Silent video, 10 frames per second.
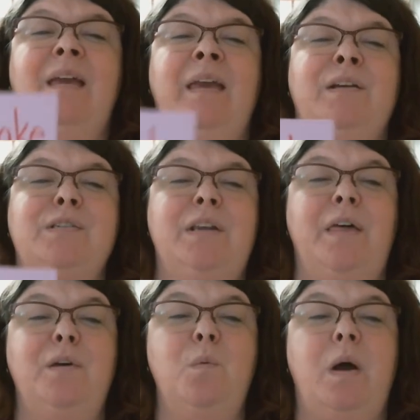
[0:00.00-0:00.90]
Here's
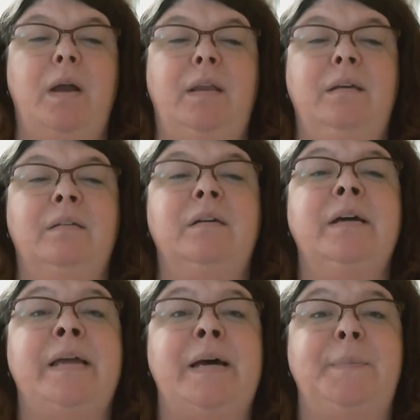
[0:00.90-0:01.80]
another one,
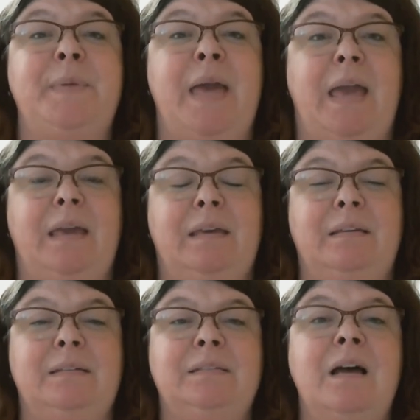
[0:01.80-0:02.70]

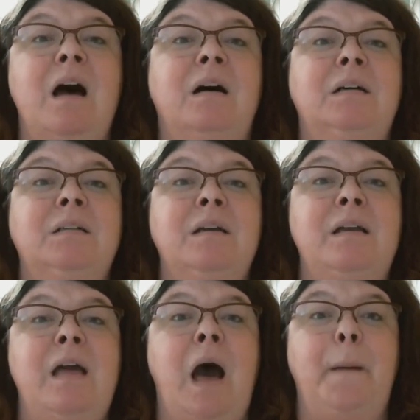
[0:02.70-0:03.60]
cupcake.
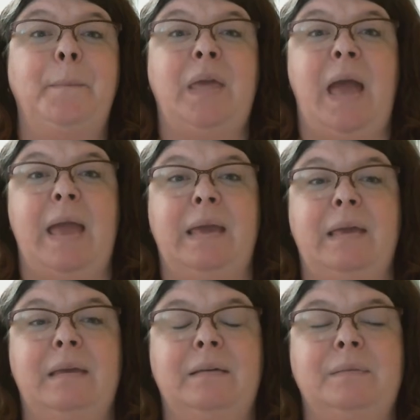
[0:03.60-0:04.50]

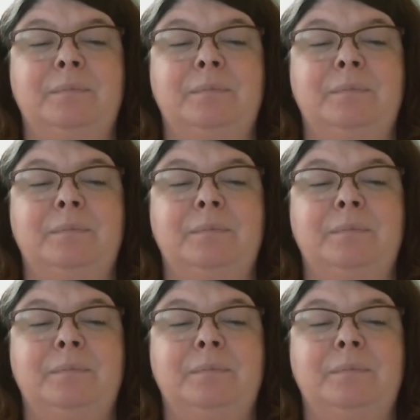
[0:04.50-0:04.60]
Cupcake.